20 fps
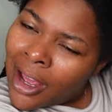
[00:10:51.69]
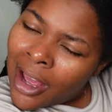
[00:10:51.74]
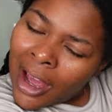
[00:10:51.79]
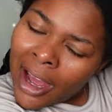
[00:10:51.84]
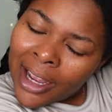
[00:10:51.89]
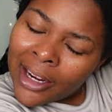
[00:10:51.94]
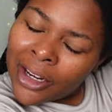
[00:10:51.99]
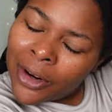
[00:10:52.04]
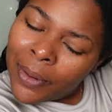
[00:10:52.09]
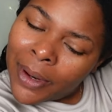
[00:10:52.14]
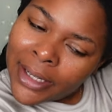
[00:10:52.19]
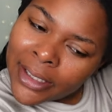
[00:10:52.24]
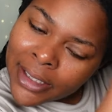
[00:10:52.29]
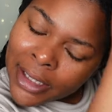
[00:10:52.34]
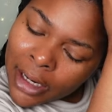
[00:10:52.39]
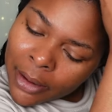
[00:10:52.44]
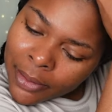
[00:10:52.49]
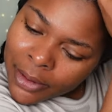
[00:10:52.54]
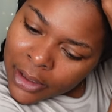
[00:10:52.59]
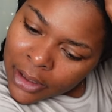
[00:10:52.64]
I know I said
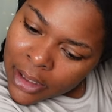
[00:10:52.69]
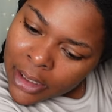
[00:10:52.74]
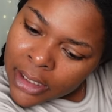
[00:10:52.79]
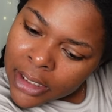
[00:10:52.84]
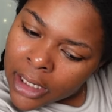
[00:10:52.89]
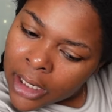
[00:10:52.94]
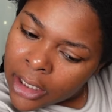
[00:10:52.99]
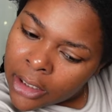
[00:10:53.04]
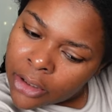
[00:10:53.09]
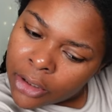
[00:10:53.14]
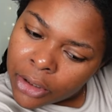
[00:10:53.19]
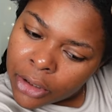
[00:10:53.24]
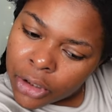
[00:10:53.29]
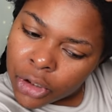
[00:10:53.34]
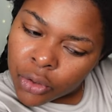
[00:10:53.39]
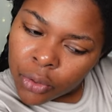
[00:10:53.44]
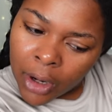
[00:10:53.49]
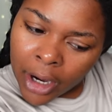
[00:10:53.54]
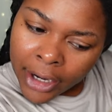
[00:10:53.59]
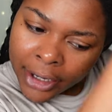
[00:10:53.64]
I was gonna sit under a
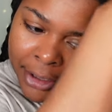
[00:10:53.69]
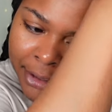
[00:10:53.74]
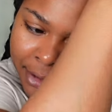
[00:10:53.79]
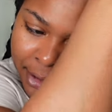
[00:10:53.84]
dryer